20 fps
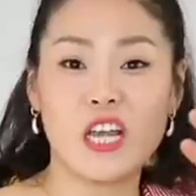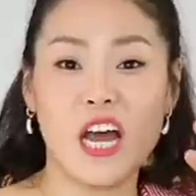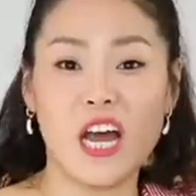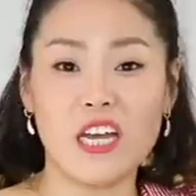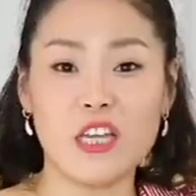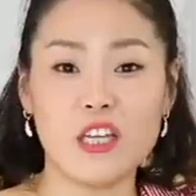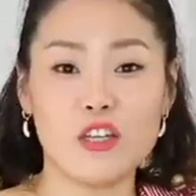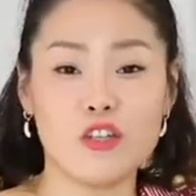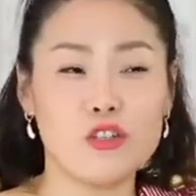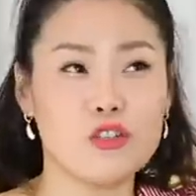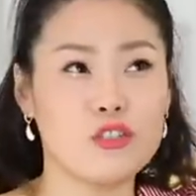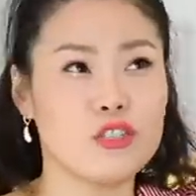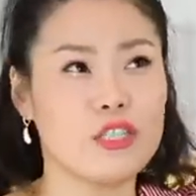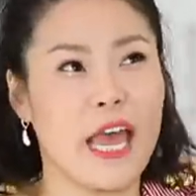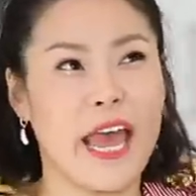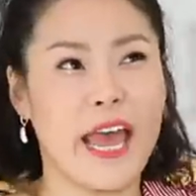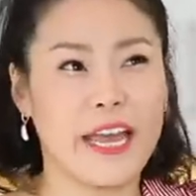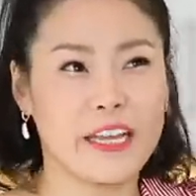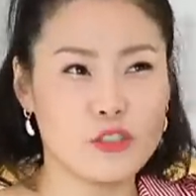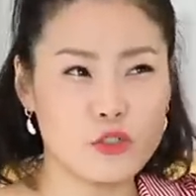not use
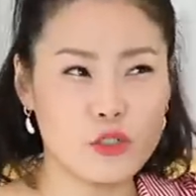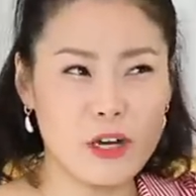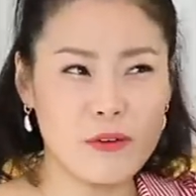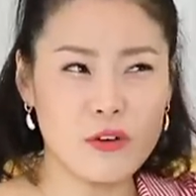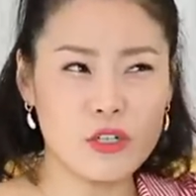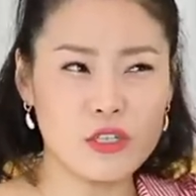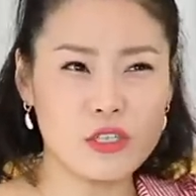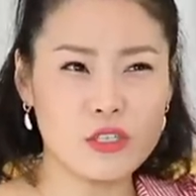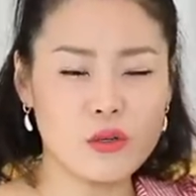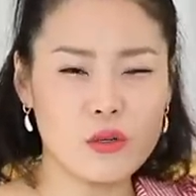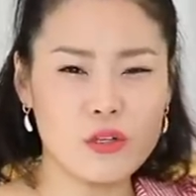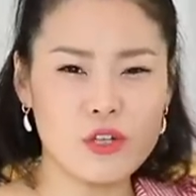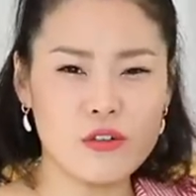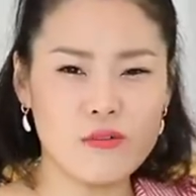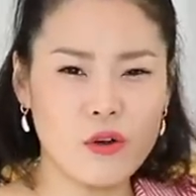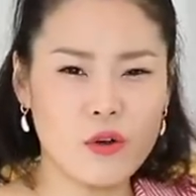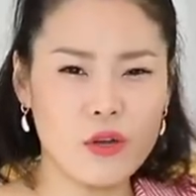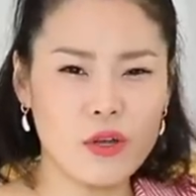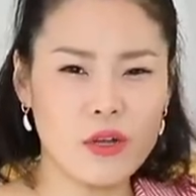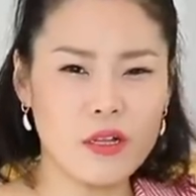extra virgin
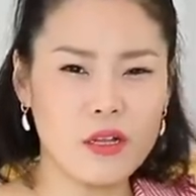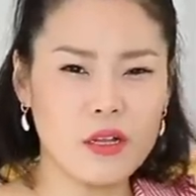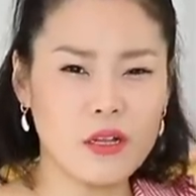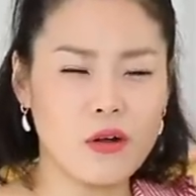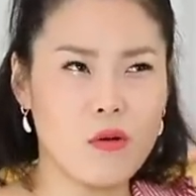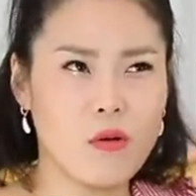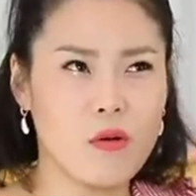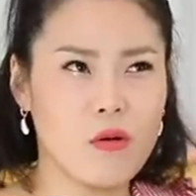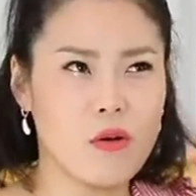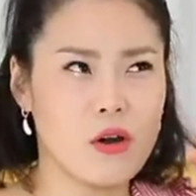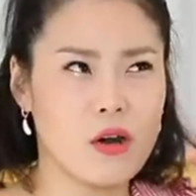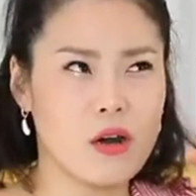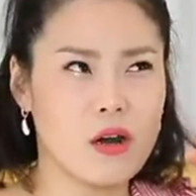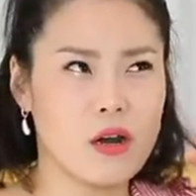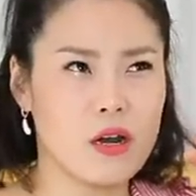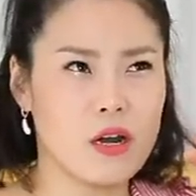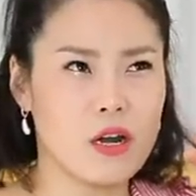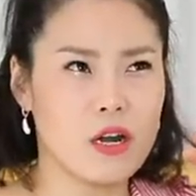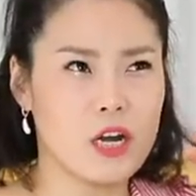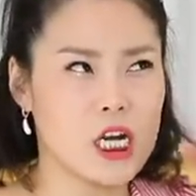olive oil
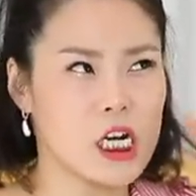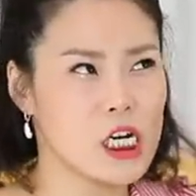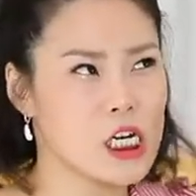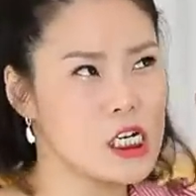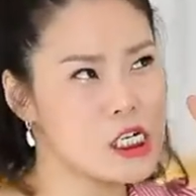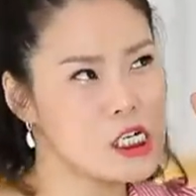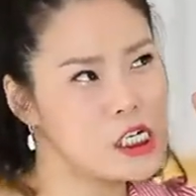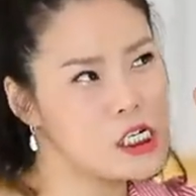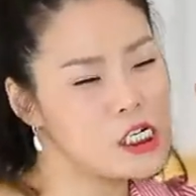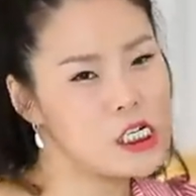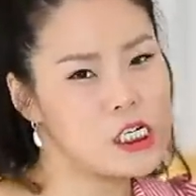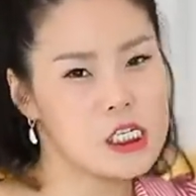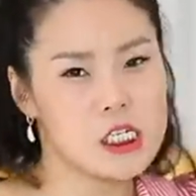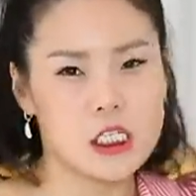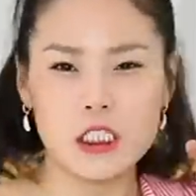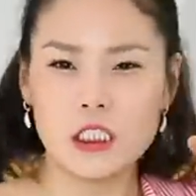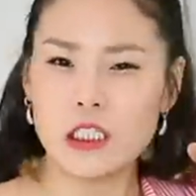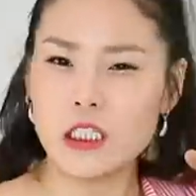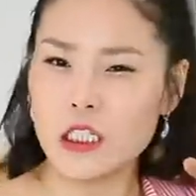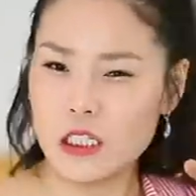or
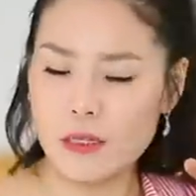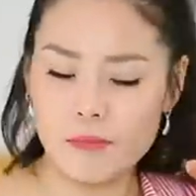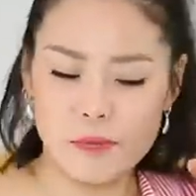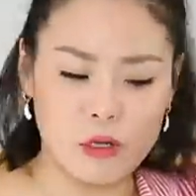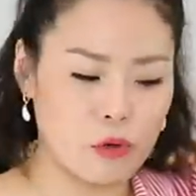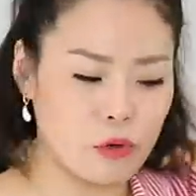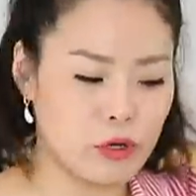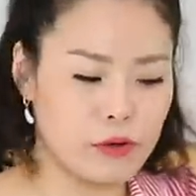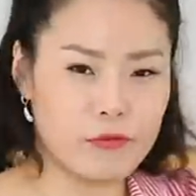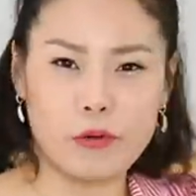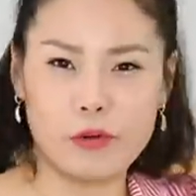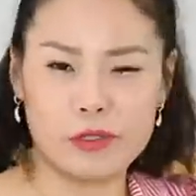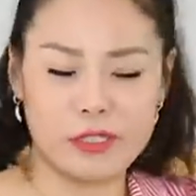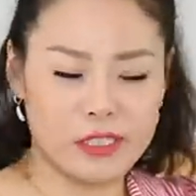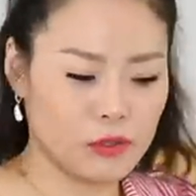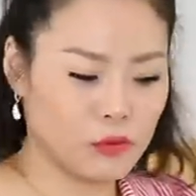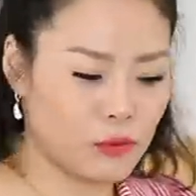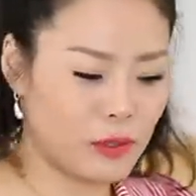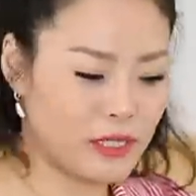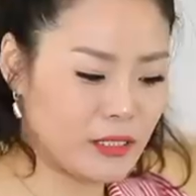sesame oil for
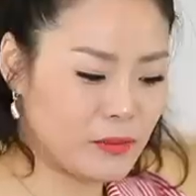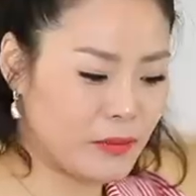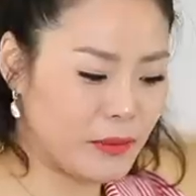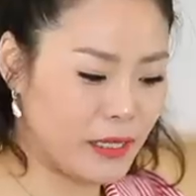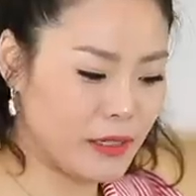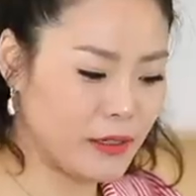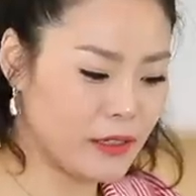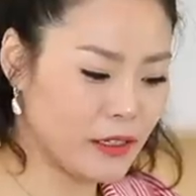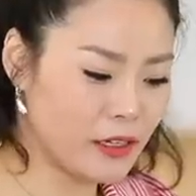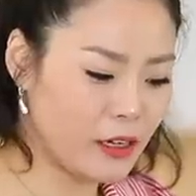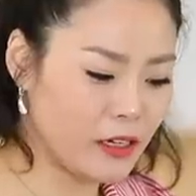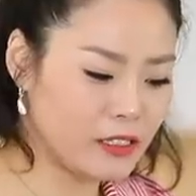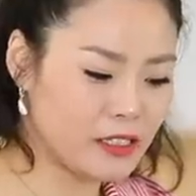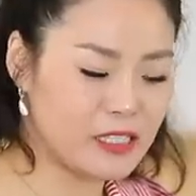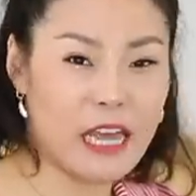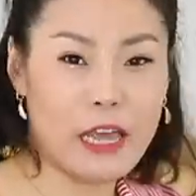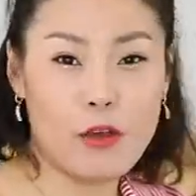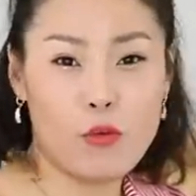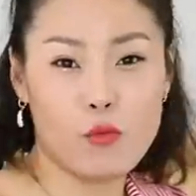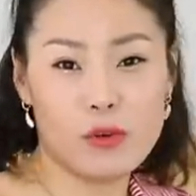this recipe, because
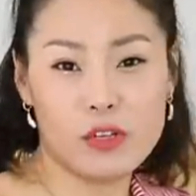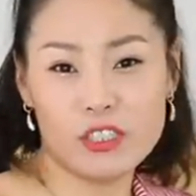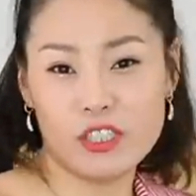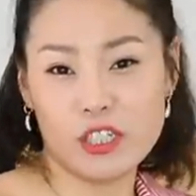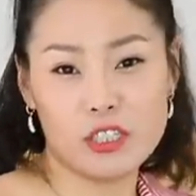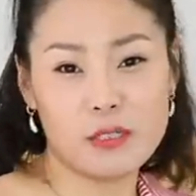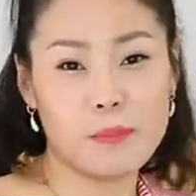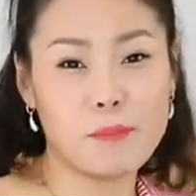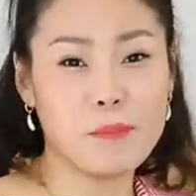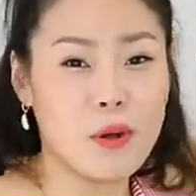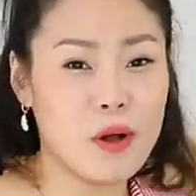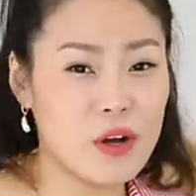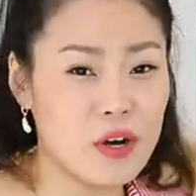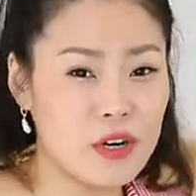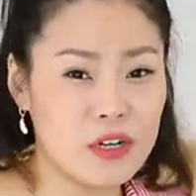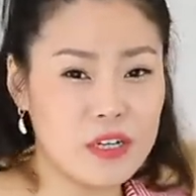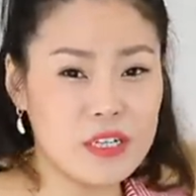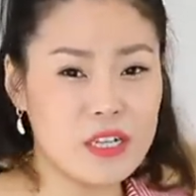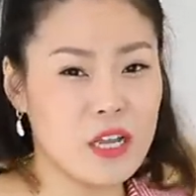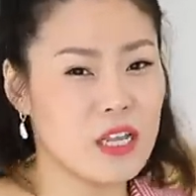they will just
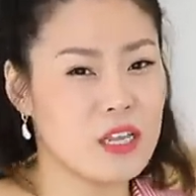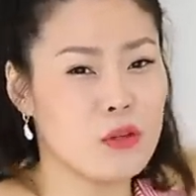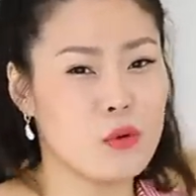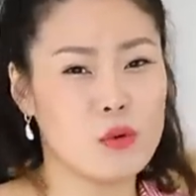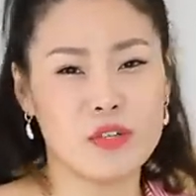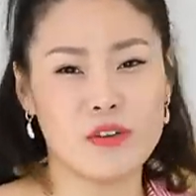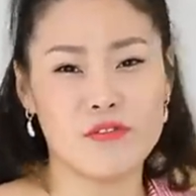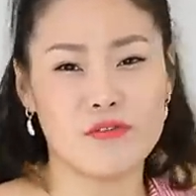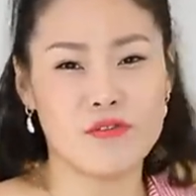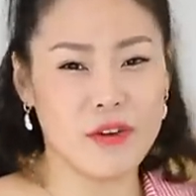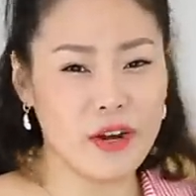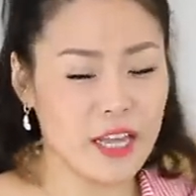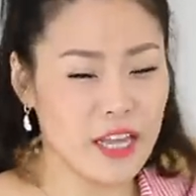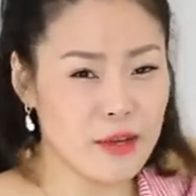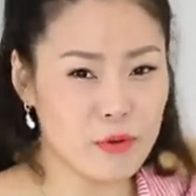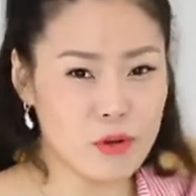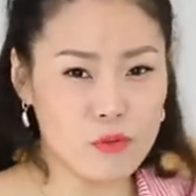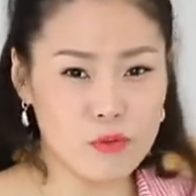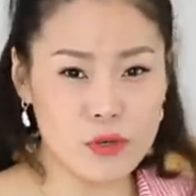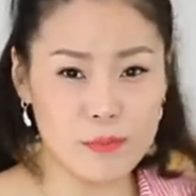burn and all the
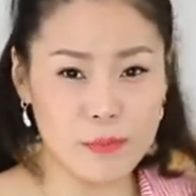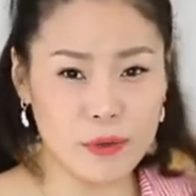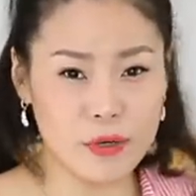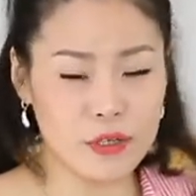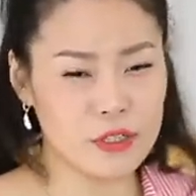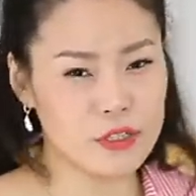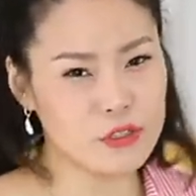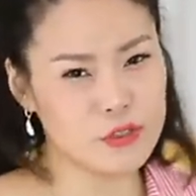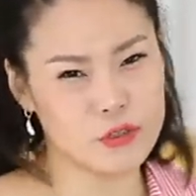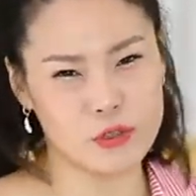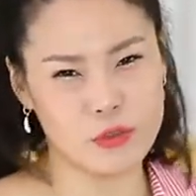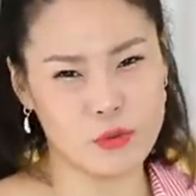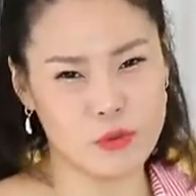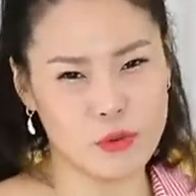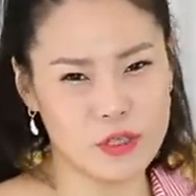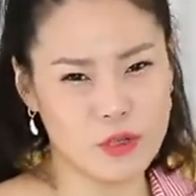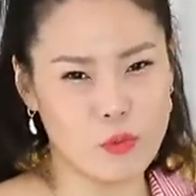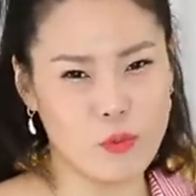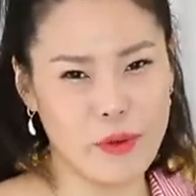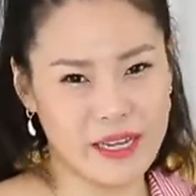flavor will burn. You don't
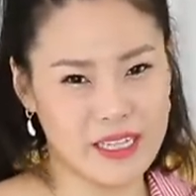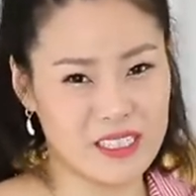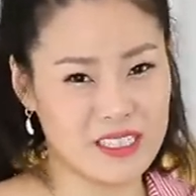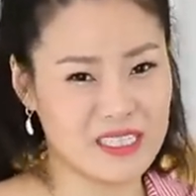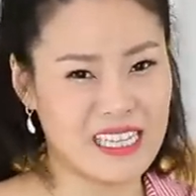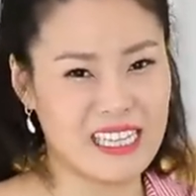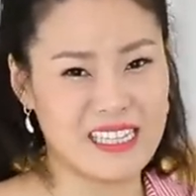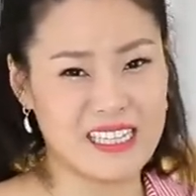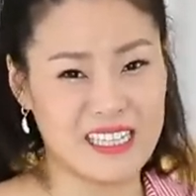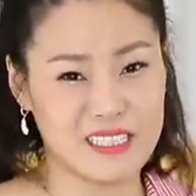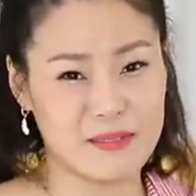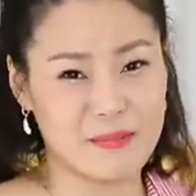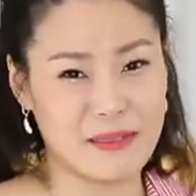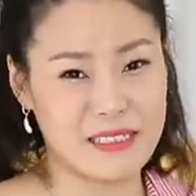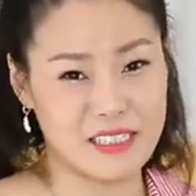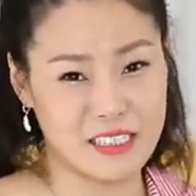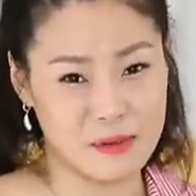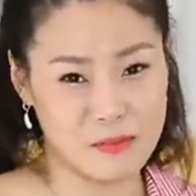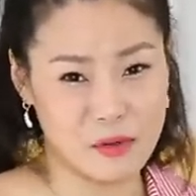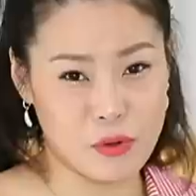want to waste that
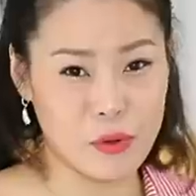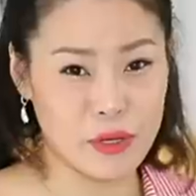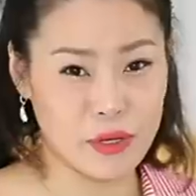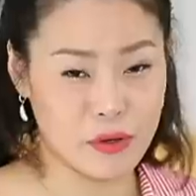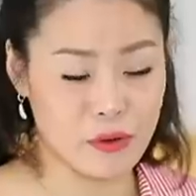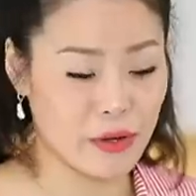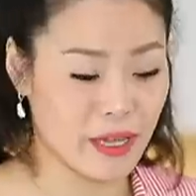expensive oil,